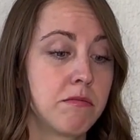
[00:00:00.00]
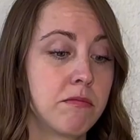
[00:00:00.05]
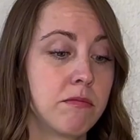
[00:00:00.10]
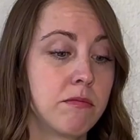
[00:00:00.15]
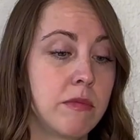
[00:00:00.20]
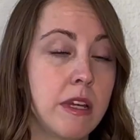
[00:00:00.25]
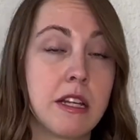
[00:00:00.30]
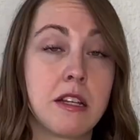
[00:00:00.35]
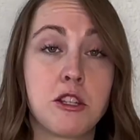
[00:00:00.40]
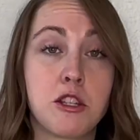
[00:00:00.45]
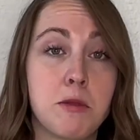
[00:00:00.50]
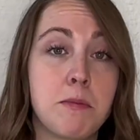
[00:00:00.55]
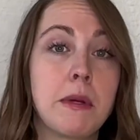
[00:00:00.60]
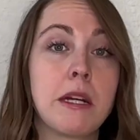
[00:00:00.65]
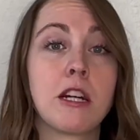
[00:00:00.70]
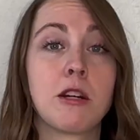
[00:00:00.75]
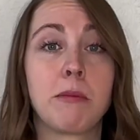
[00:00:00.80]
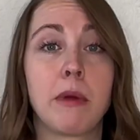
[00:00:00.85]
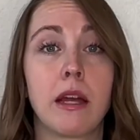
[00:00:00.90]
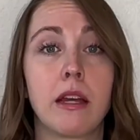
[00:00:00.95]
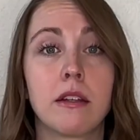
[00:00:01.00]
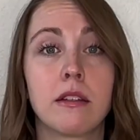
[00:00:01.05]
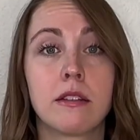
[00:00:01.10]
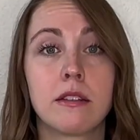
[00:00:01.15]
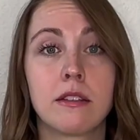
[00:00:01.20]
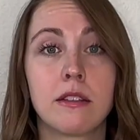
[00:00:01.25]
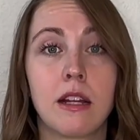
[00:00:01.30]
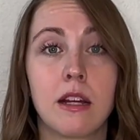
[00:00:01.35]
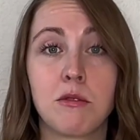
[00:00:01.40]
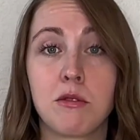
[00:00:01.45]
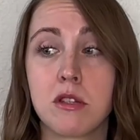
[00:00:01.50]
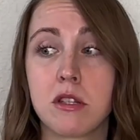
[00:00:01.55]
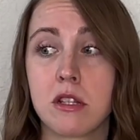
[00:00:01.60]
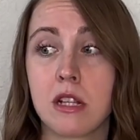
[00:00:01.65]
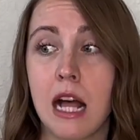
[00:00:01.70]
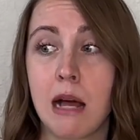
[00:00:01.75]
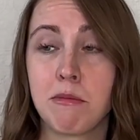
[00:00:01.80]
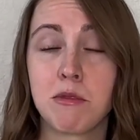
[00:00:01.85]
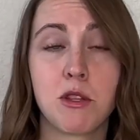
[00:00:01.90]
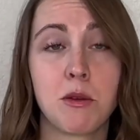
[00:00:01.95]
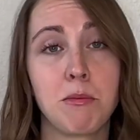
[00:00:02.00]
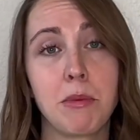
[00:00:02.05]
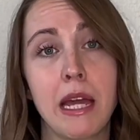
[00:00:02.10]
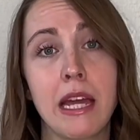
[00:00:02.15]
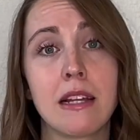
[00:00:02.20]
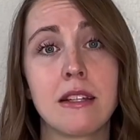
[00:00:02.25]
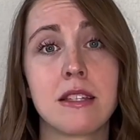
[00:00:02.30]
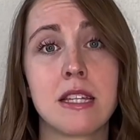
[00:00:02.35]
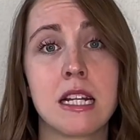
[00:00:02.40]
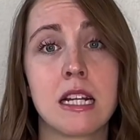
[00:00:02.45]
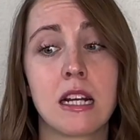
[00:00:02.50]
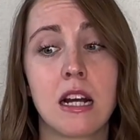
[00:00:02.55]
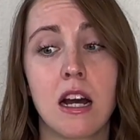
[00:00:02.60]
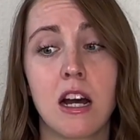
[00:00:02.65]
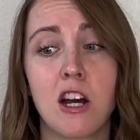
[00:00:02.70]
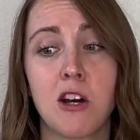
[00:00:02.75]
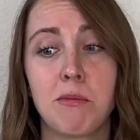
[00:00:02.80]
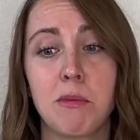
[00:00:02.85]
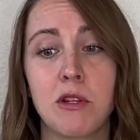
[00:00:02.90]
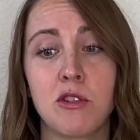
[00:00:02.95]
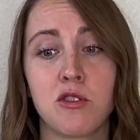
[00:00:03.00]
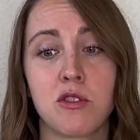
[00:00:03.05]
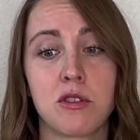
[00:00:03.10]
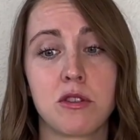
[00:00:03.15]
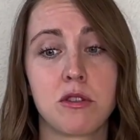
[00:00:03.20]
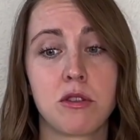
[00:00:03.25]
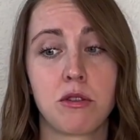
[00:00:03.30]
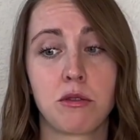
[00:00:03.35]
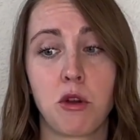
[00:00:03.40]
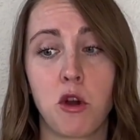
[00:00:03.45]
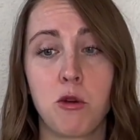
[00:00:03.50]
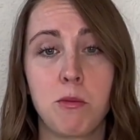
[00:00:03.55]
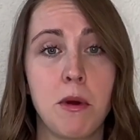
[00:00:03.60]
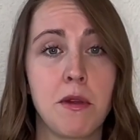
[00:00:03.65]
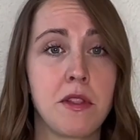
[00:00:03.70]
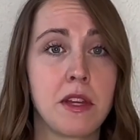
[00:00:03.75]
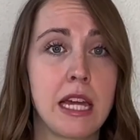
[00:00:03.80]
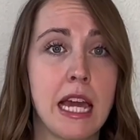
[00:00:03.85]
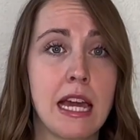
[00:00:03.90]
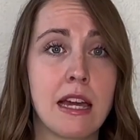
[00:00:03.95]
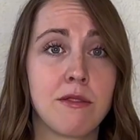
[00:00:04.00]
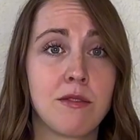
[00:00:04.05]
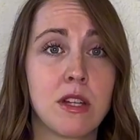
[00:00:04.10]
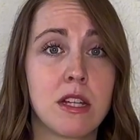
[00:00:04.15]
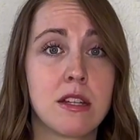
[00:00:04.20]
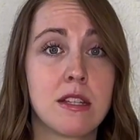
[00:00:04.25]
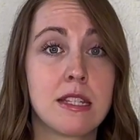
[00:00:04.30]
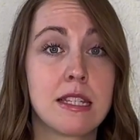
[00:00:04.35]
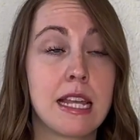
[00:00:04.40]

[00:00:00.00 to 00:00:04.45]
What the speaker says: experiment. I'll slap some paints in a cup and just throw them on the canvas.